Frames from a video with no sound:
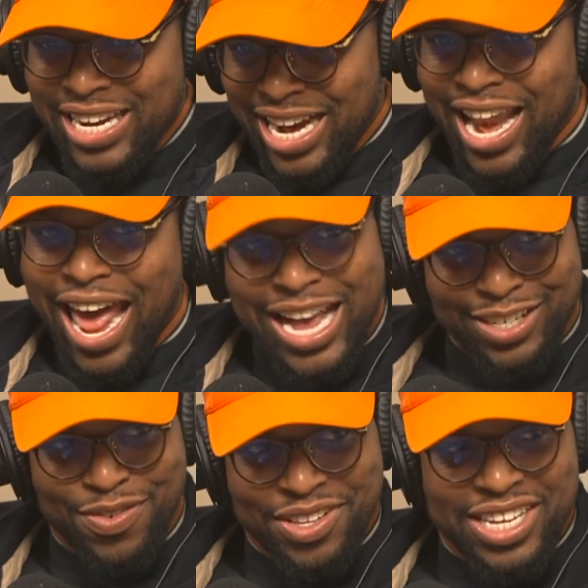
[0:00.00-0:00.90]
did not
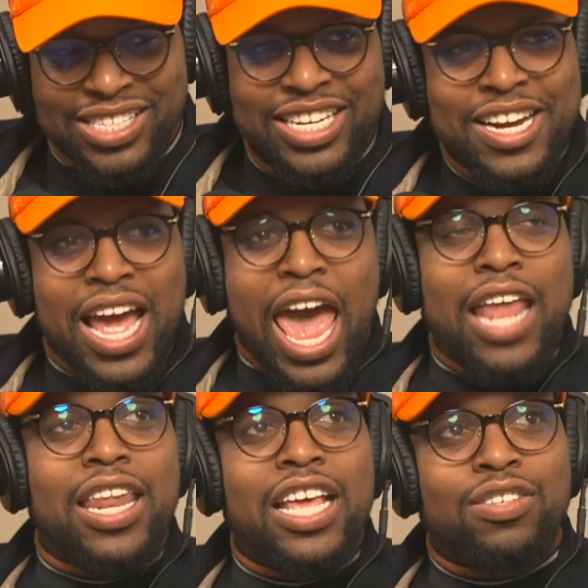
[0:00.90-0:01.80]
ask for this.
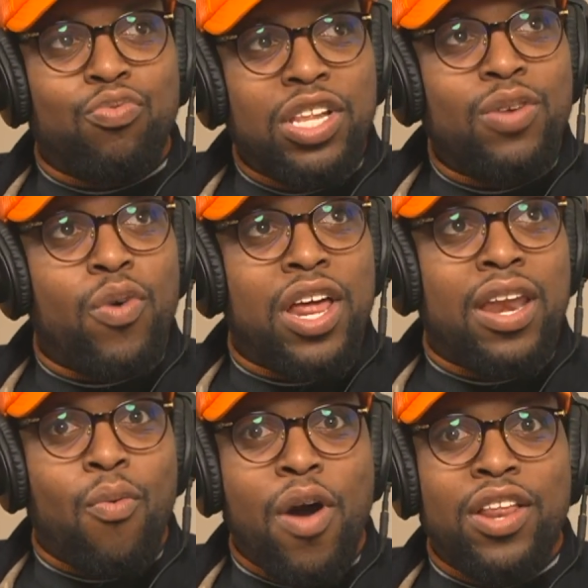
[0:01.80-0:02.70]
And it's really
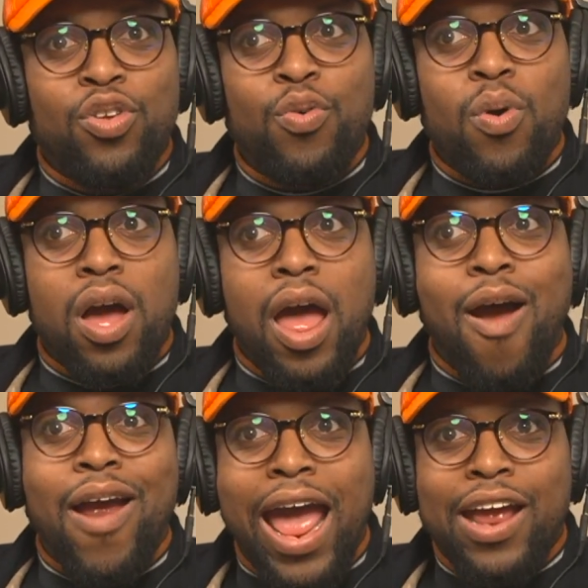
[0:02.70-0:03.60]
when you
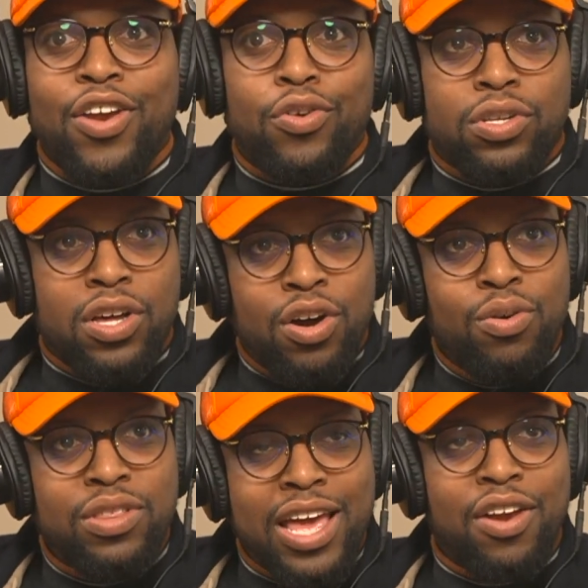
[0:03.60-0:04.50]
are at your
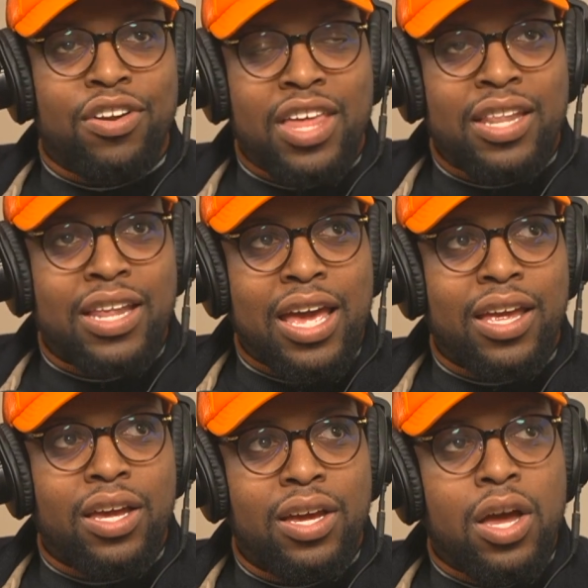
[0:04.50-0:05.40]
low that you're then
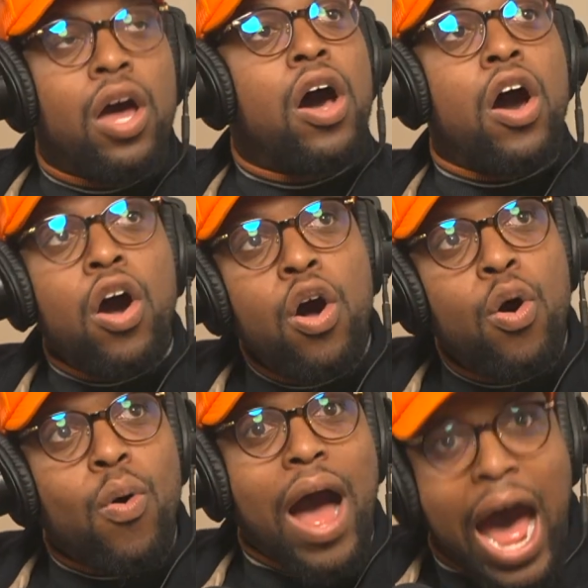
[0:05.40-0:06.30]
like,
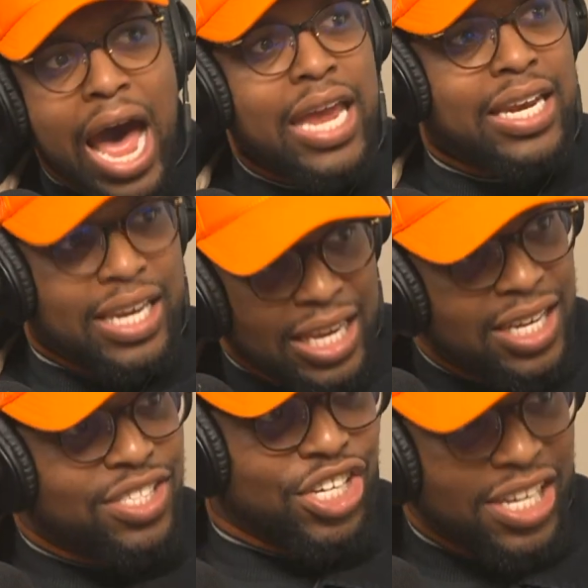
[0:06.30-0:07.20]
oh, I
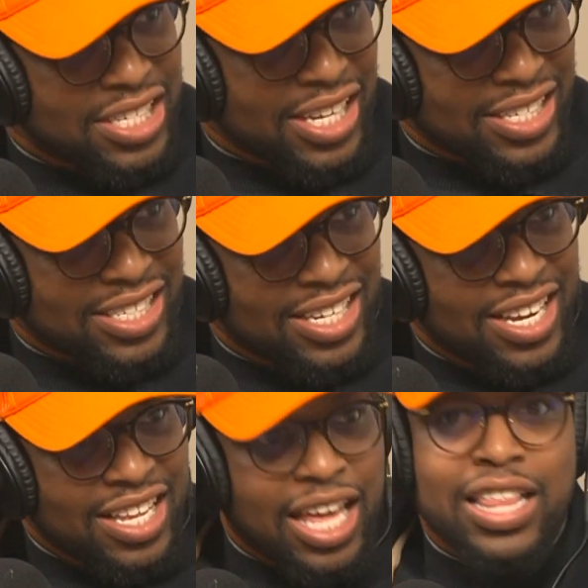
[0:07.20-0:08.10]
need Jesus.
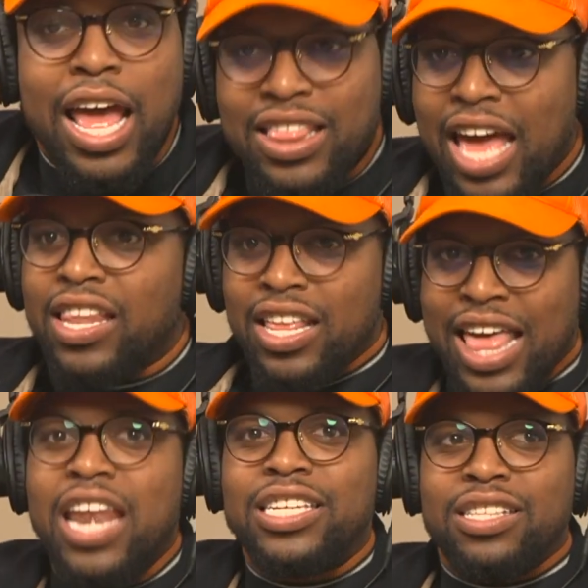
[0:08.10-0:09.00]
Like
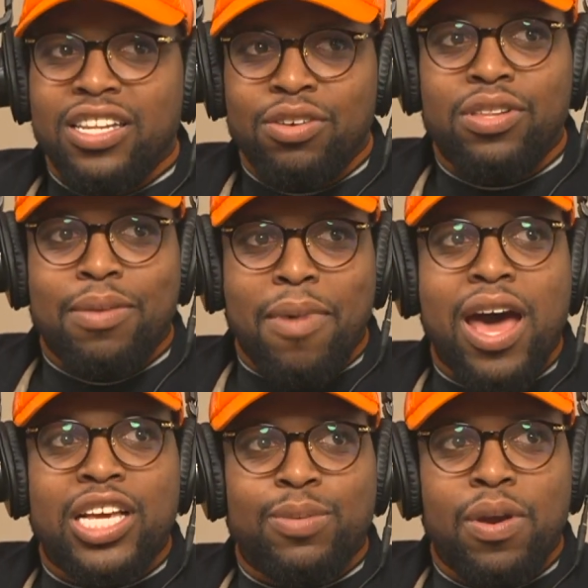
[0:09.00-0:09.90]
that is literally
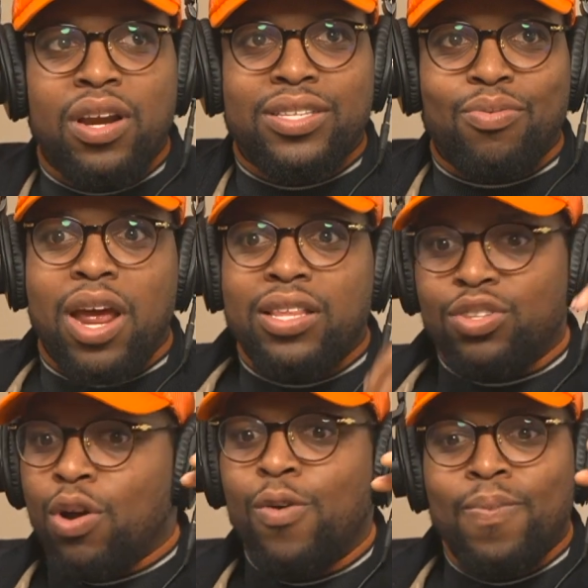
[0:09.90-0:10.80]
my experience, right?
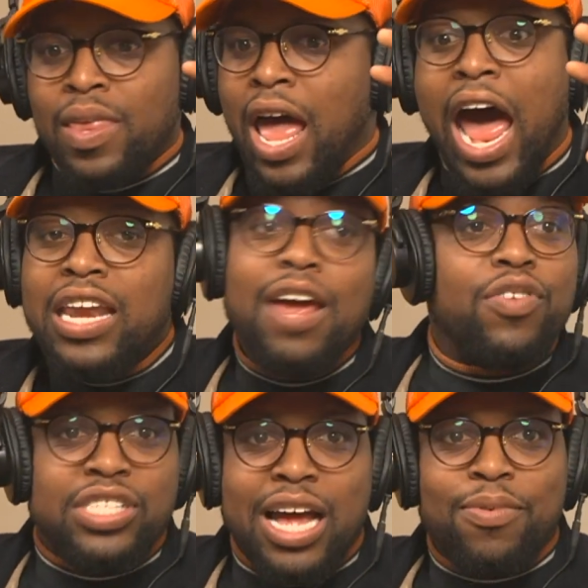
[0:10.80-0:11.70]
So I
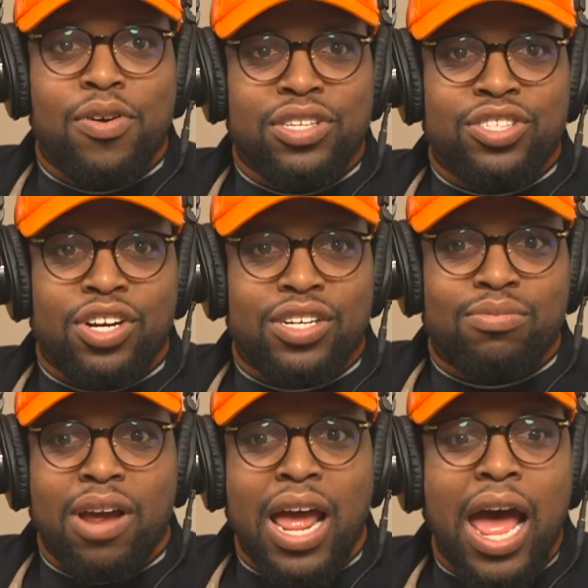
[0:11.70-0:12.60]
never stopped going to church,
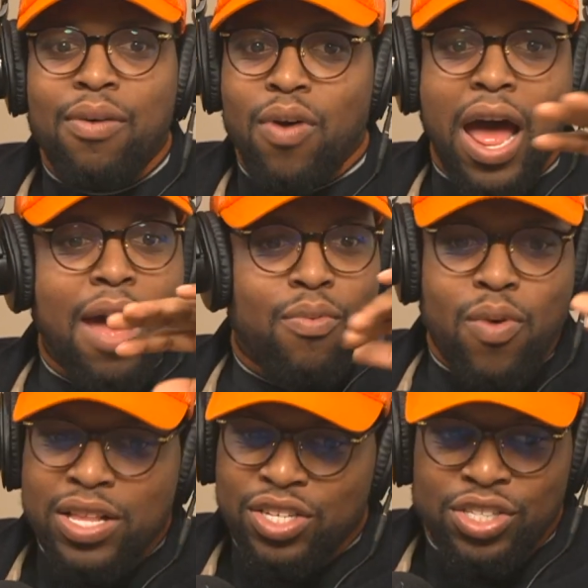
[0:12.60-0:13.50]
right? I
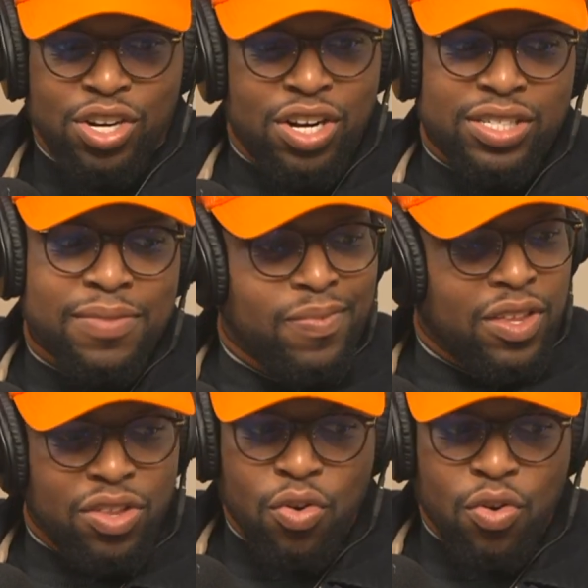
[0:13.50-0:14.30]
went to church through